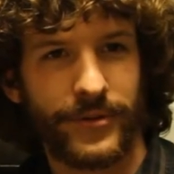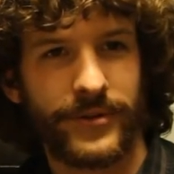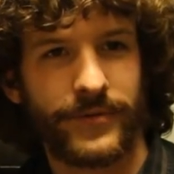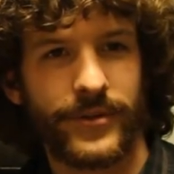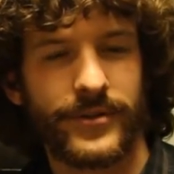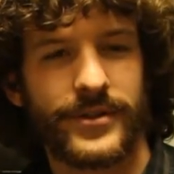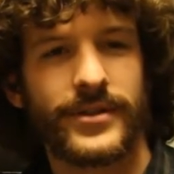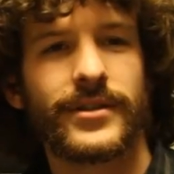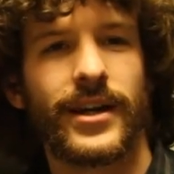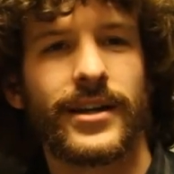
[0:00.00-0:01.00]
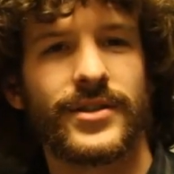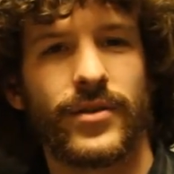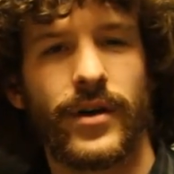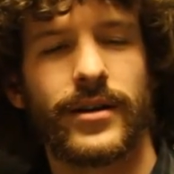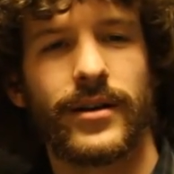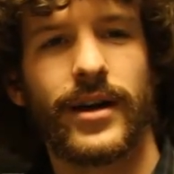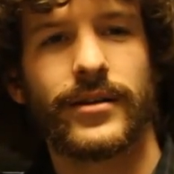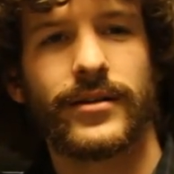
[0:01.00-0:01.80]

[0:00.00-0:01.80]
first and so i, I,